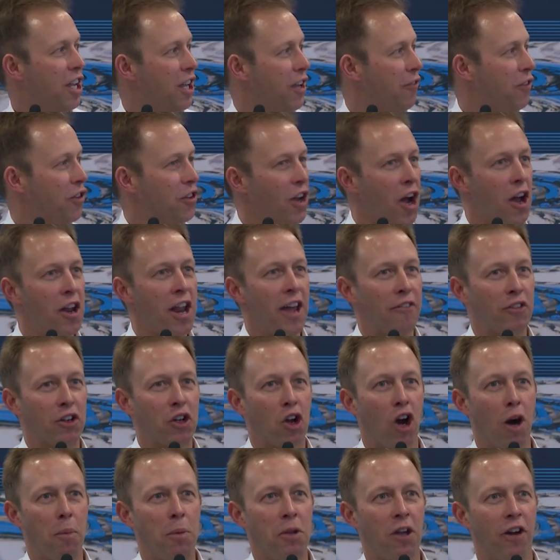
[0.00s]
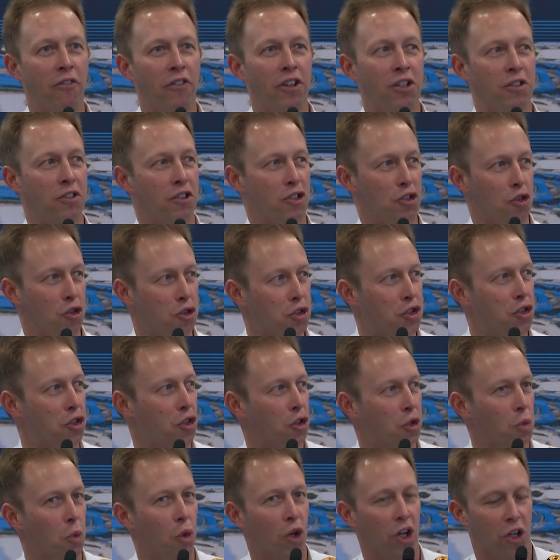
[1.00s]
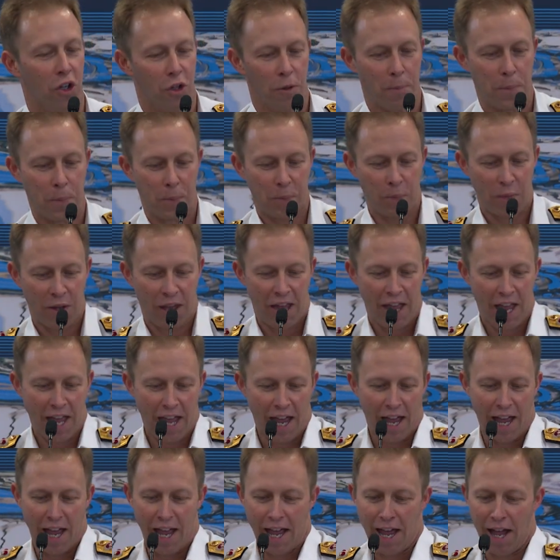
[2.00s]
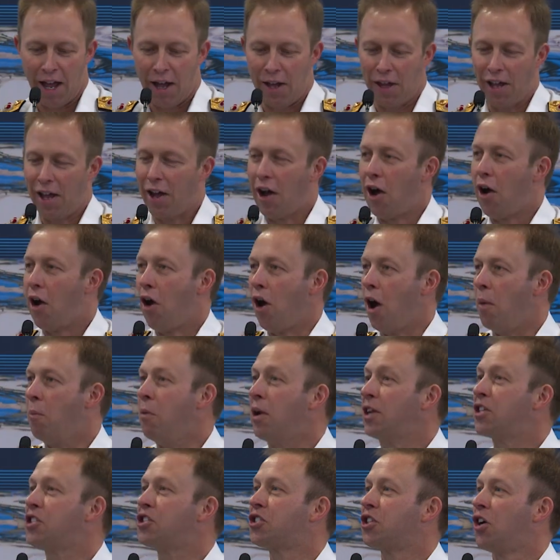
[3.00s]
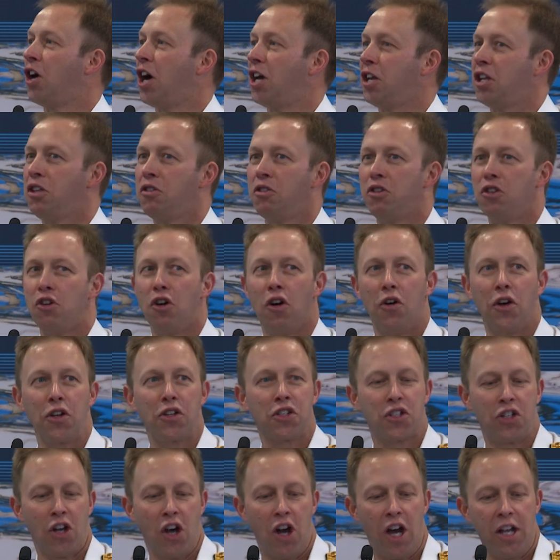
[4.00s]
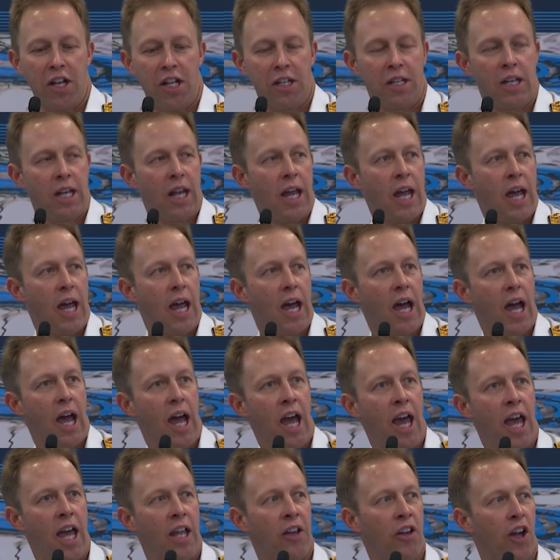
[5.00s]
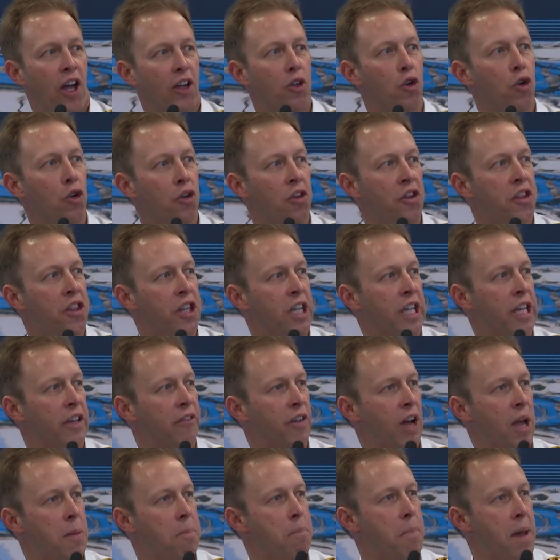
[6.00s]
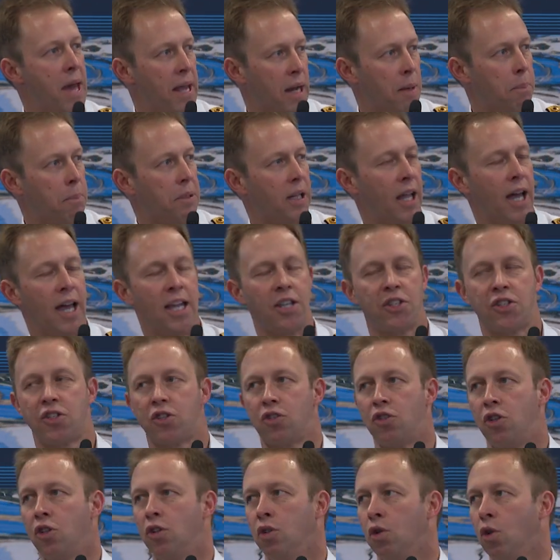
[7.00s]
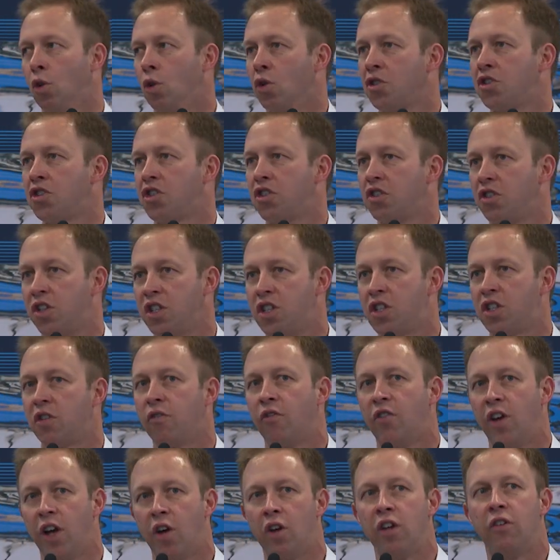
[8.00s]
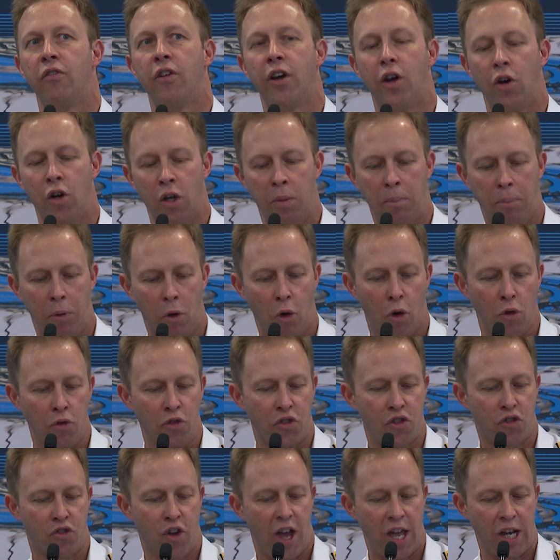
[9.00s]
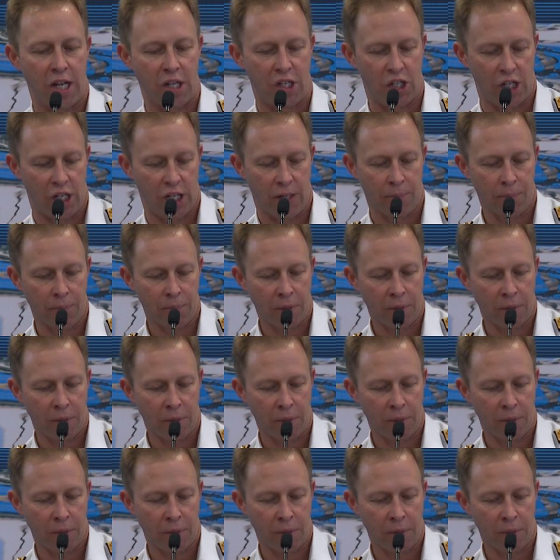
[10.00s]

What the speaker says: If you don't have a copy of it, you soon will. I'm excited, you're excited, and I couldn't think of a better place to launch this very, very important strategy.